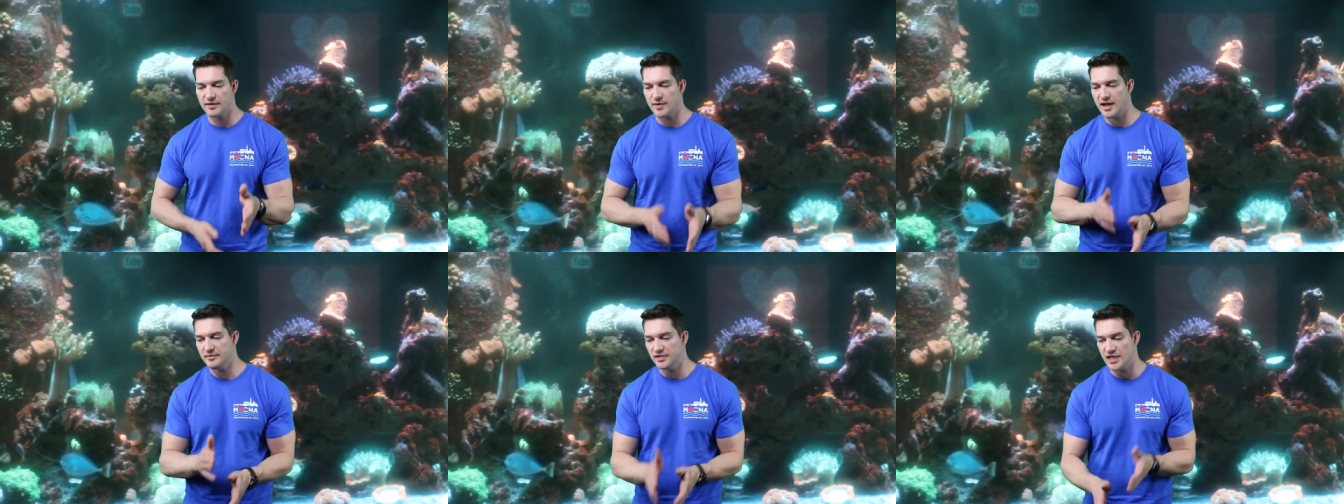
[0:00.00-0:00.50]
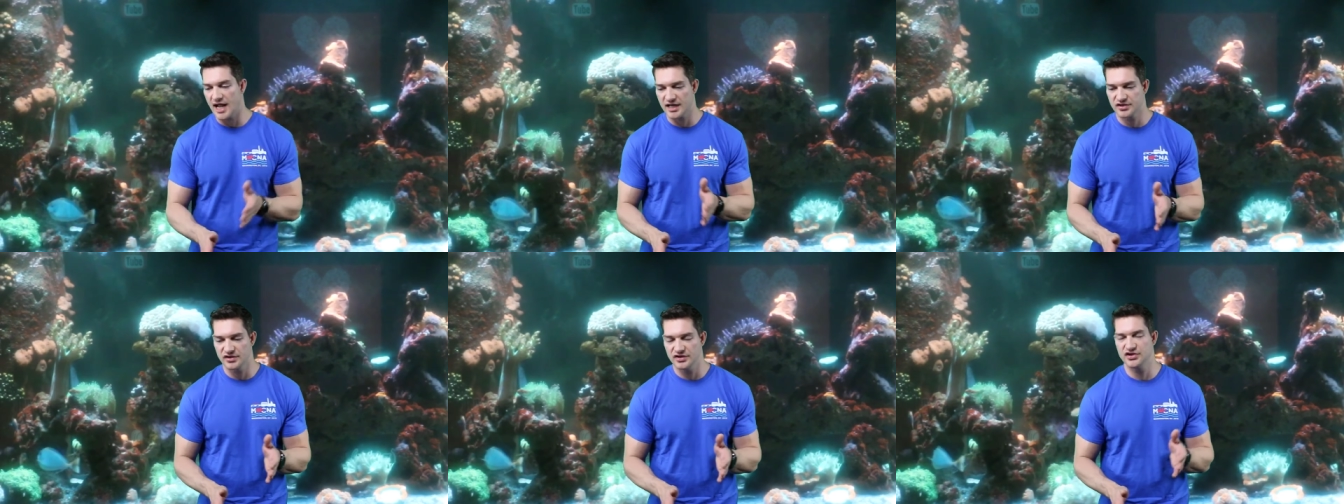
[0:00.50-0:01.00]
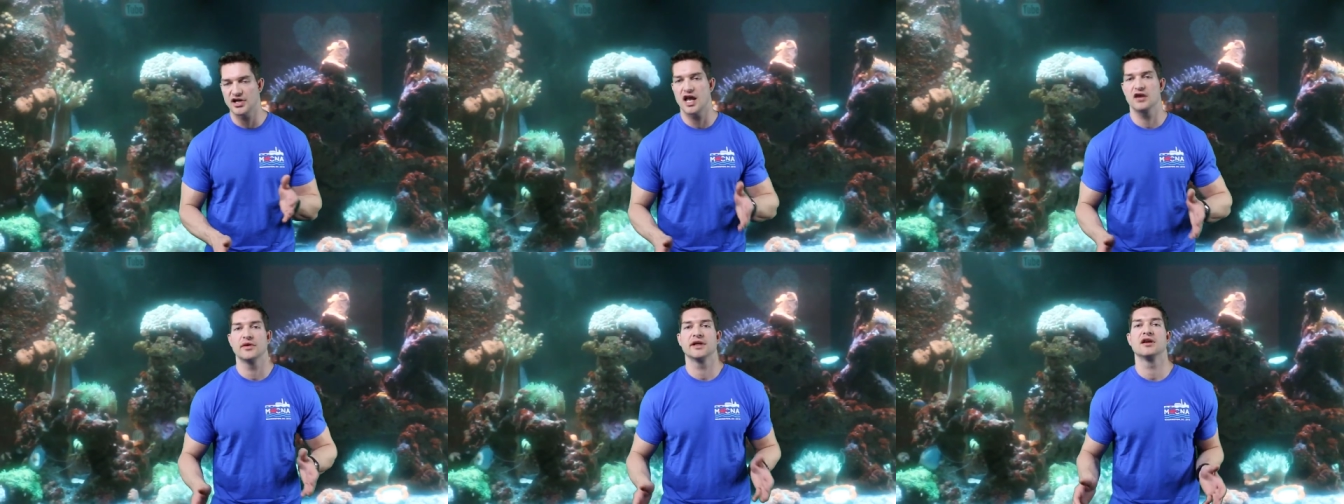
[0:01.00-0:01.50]
it may be actually
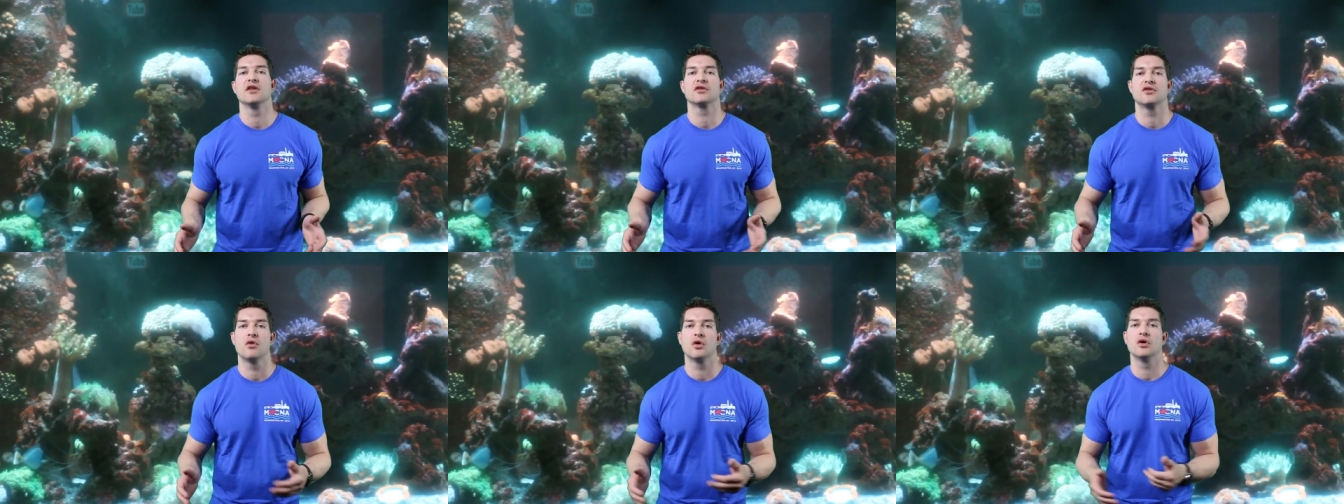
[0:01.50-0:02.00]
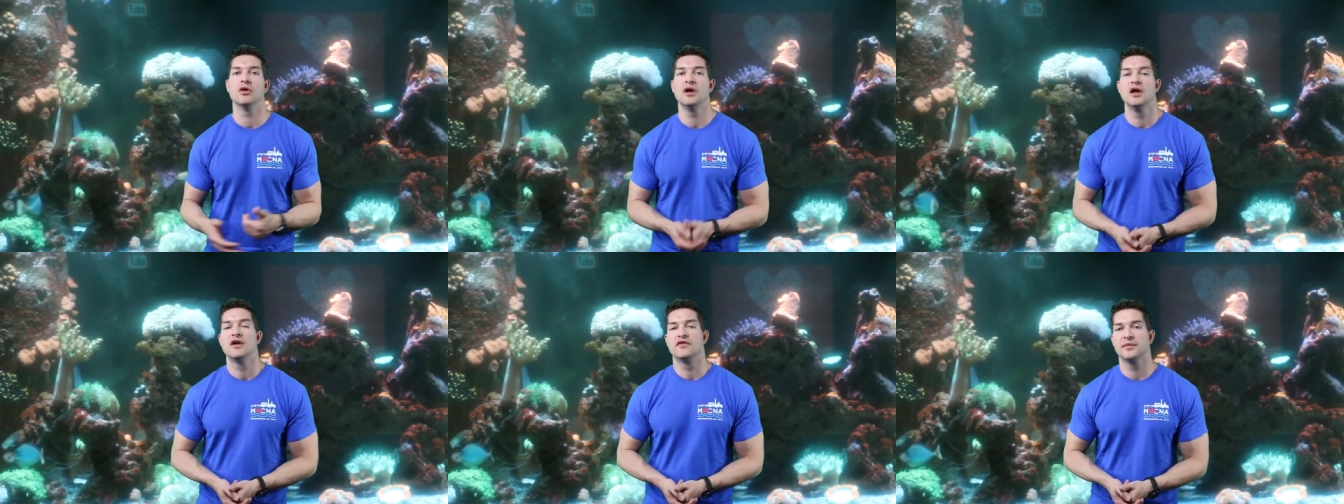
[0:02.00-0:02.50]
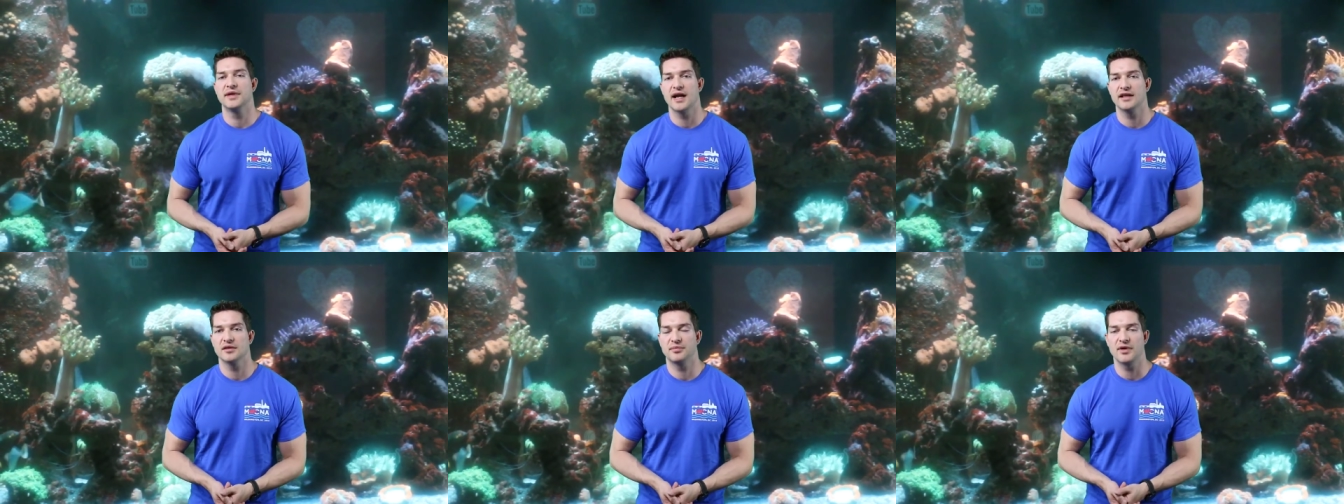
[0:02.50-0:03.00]
shadowing another coral from
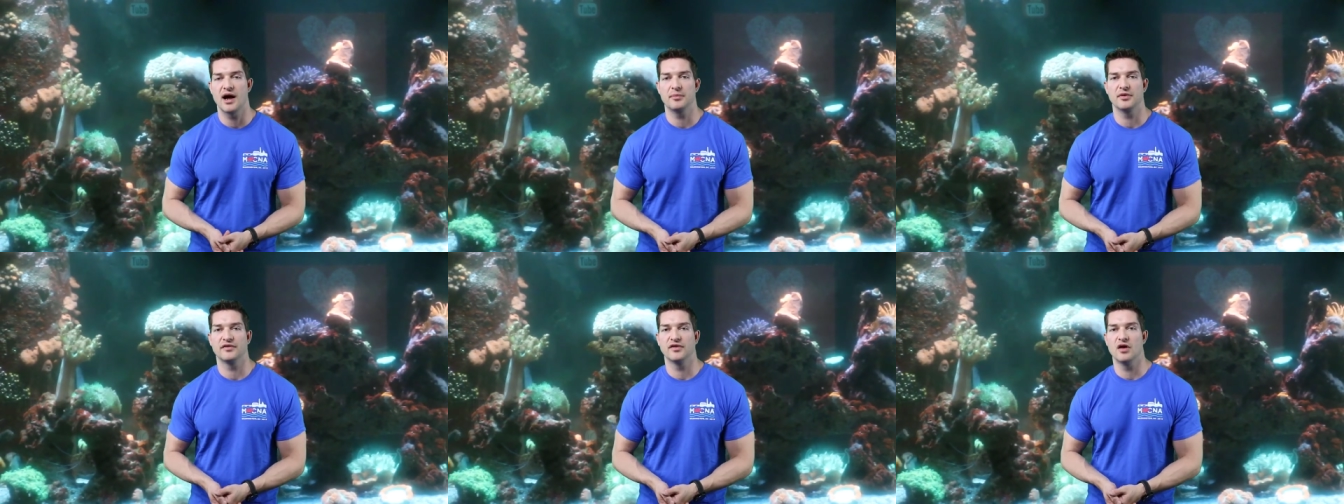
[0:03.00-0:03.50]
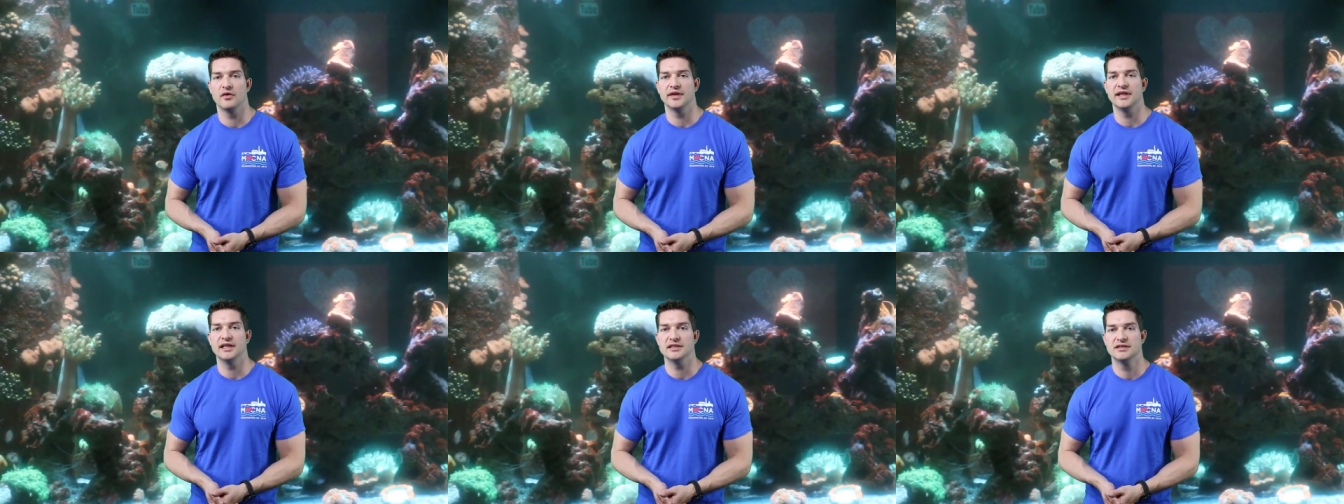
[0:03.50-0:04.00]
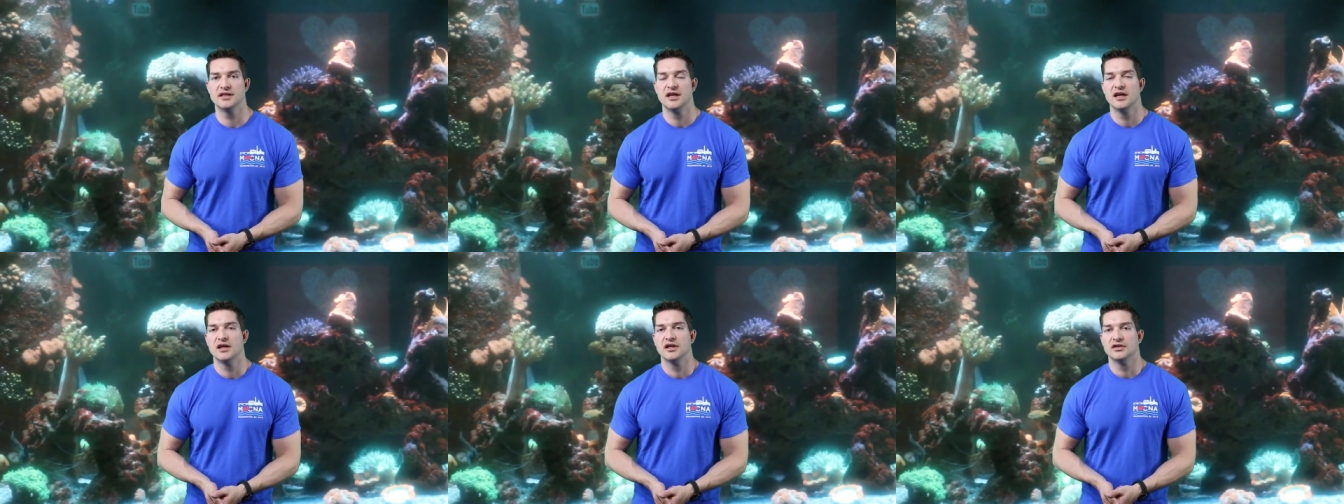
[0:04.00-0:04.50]
getting the proper flow it needs.
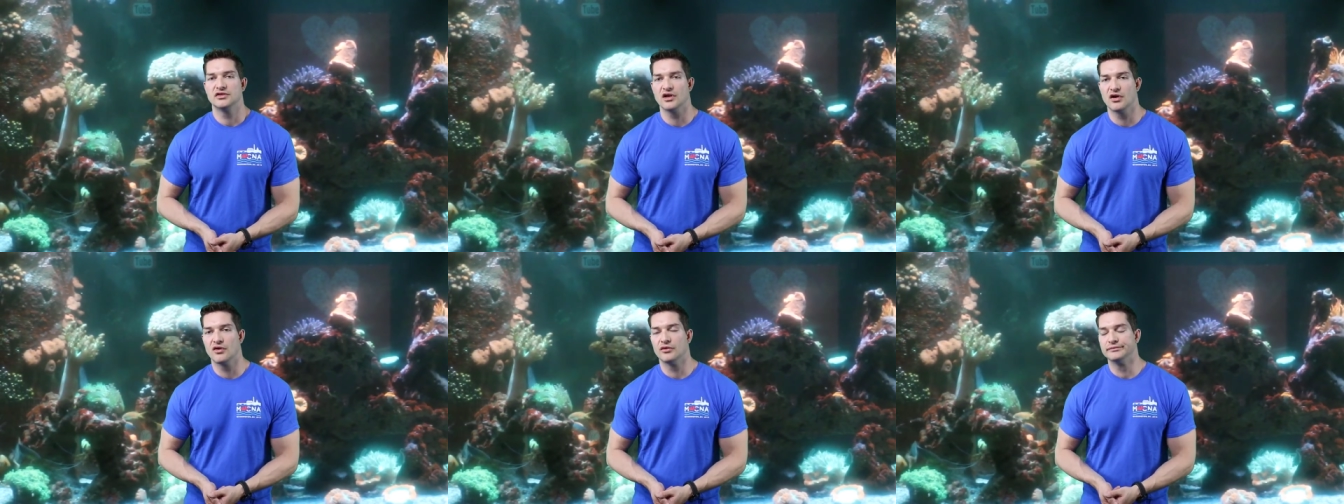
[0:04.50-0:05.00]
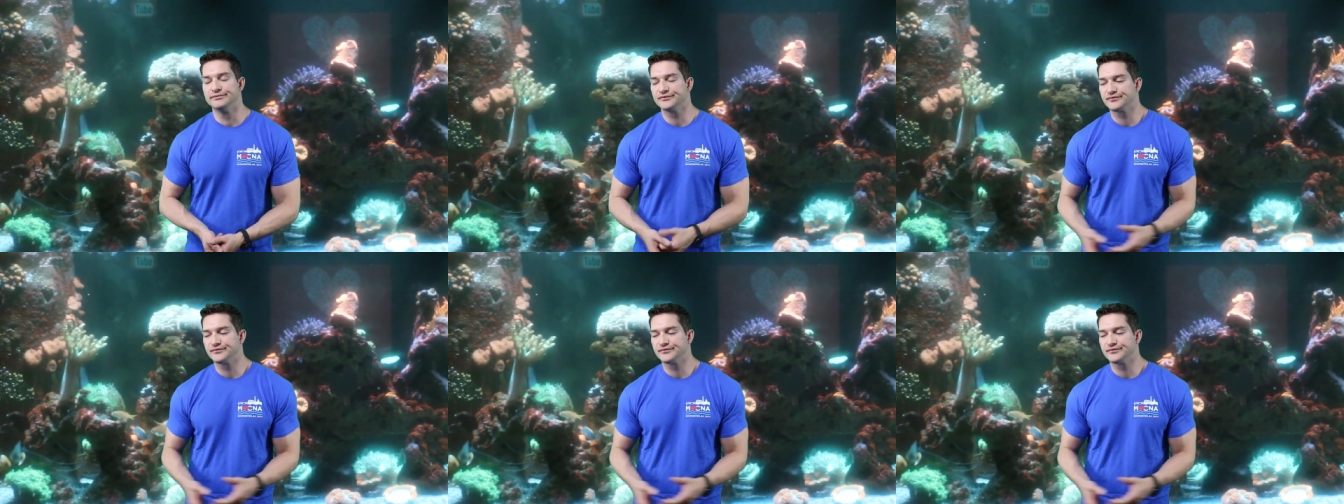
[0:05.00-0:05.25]
So